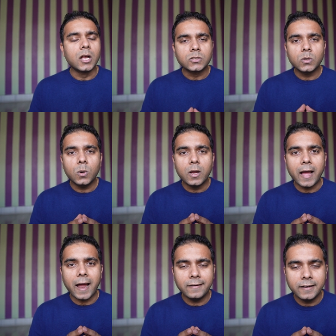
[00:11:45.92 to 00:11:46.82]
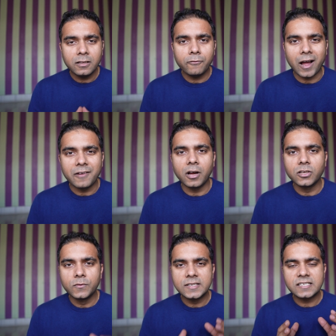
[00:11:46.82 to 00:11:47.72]
So, and in the Viva,
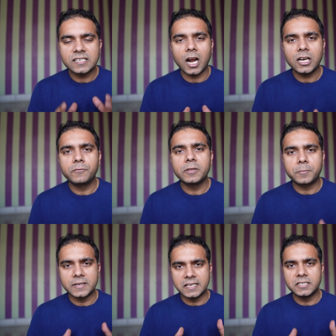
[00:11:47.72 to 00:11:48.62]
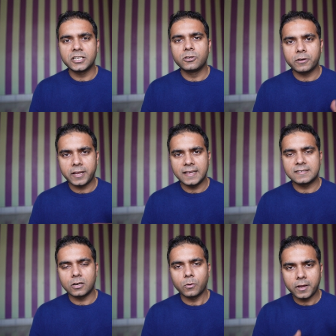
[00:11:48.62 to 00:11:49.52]
you will start with presenting your case
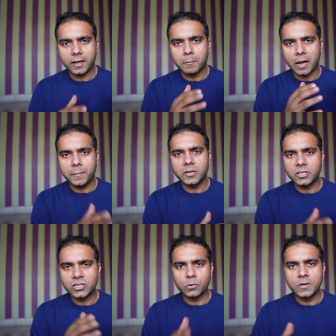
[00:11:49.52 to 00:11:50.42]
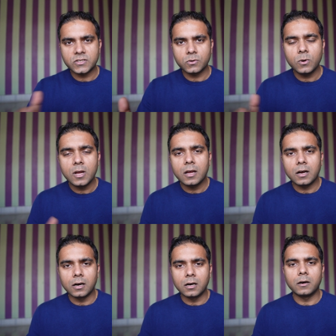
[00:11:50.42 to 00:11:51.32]
that, okay, my patient
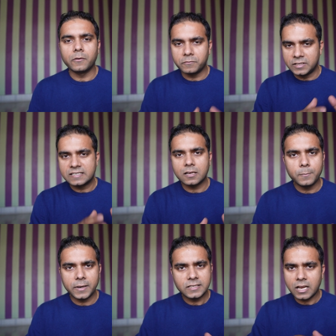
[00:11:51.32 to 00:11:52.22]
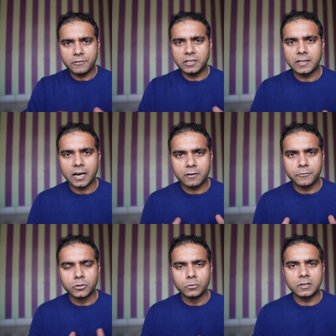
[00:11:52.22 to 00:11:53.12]
so-and-so, these complaints, everything that
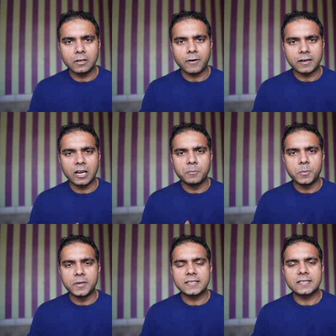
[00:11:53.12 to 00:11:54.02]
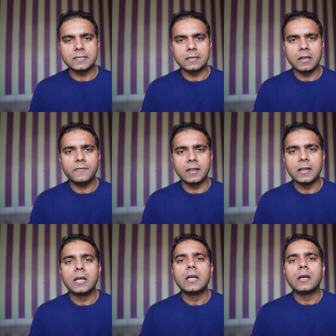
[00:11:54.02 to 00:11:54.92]
we do in a final MBBS level.
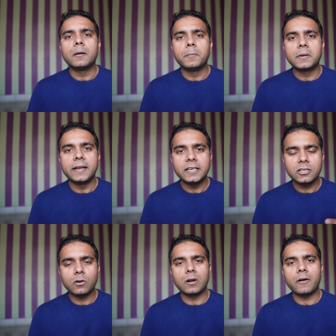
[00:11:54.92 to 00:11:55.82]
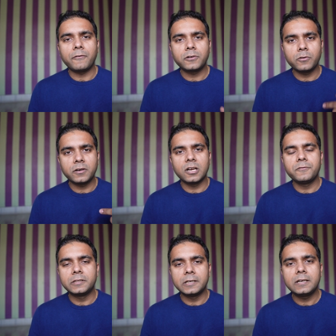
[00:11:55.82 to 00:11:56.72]
Later on, after you're done
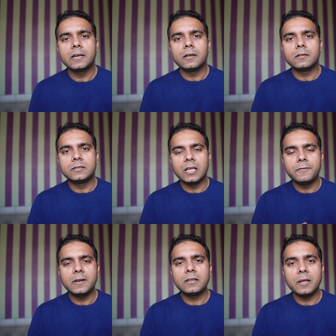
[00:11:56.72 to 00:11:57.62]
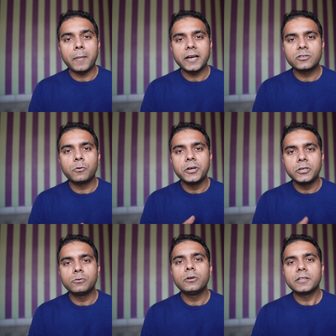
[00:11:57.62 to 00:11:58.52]
with it, they might go
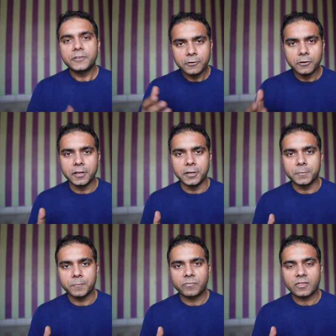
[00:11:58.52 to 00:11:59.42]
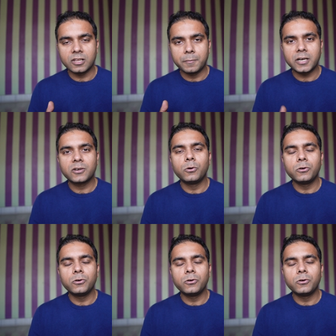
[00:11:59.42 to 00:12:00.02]
into theory. They might go